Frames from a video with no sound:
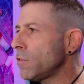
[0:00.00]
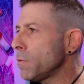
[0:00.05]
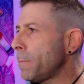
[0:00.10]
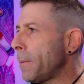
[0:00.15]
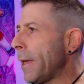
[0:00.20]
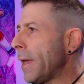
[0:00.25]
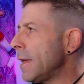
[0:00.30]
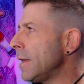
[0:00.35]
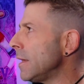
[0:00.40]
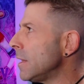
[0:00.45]
to
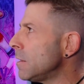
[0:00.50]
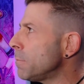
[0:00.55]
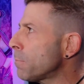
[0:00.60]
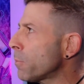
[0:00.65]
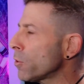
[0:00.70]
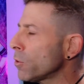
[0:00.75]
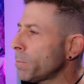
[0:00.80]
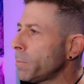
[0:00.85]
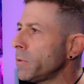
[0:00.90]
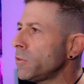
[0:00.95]
pay in
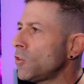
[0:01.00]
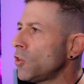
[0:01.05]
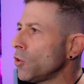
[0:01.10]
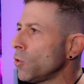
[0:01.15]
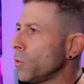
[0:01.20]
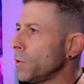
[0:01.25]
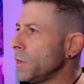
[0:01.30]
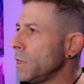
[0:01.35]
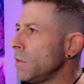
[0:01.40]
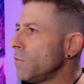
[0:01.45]

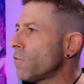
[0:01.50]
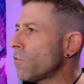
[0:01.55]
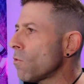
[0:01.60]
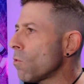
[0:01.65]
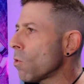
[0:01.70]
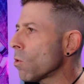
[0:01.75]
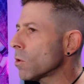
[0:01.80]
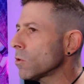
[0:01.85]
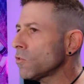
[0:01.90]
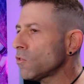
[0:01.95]
perpetuity for